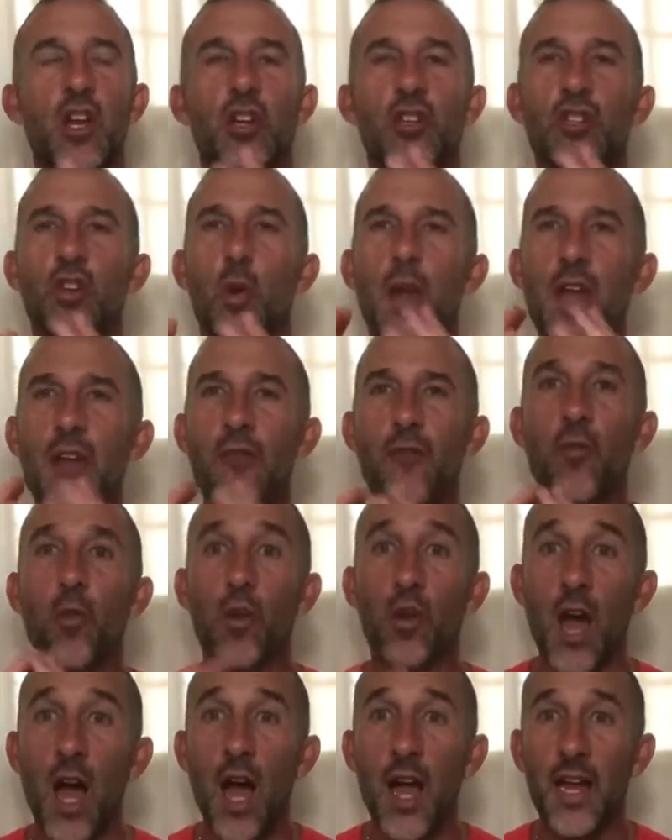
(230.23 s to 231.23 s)
So if
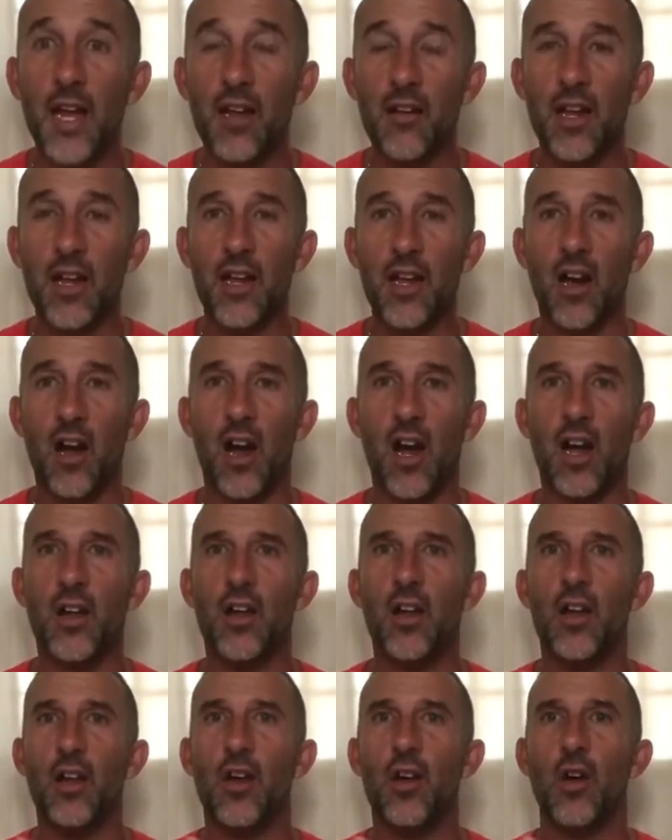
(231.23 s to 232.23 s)
we're not hearing God,
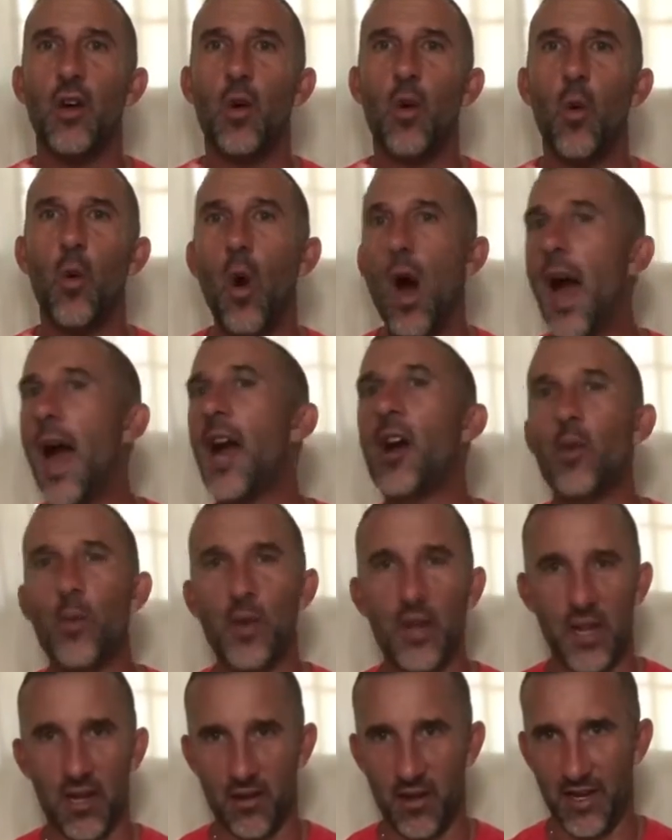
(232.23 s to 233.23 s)
why aren't
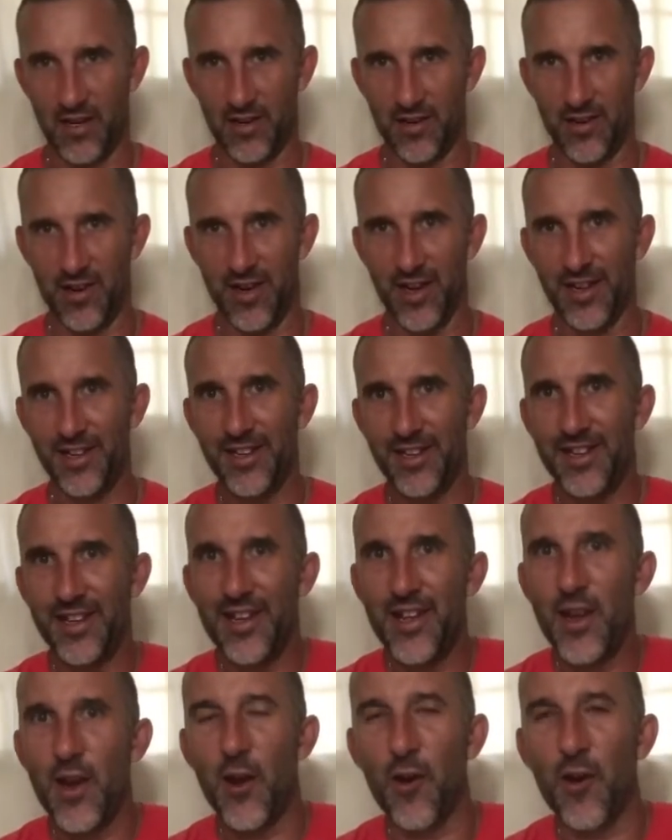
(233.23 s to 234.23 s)
we hearing God?
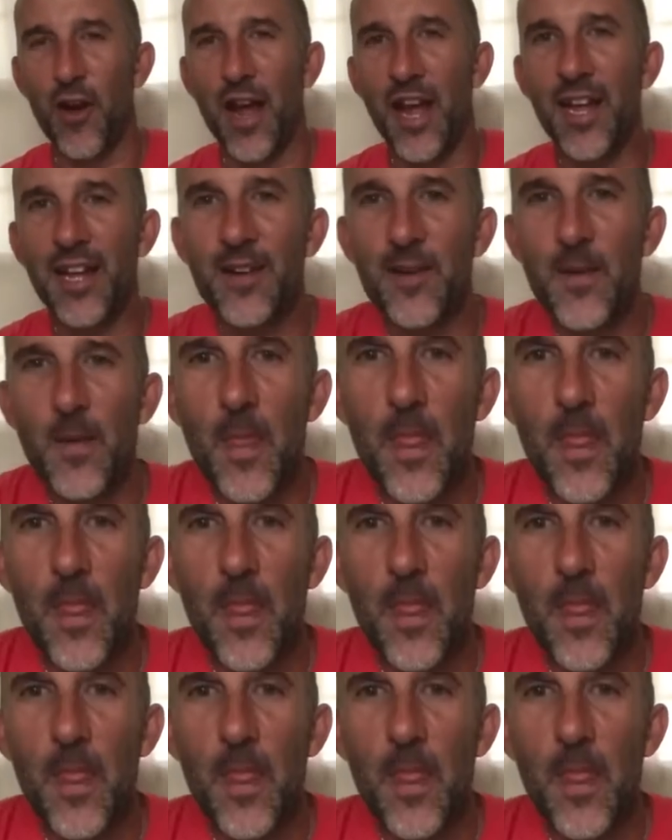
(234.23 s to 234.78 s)
All right?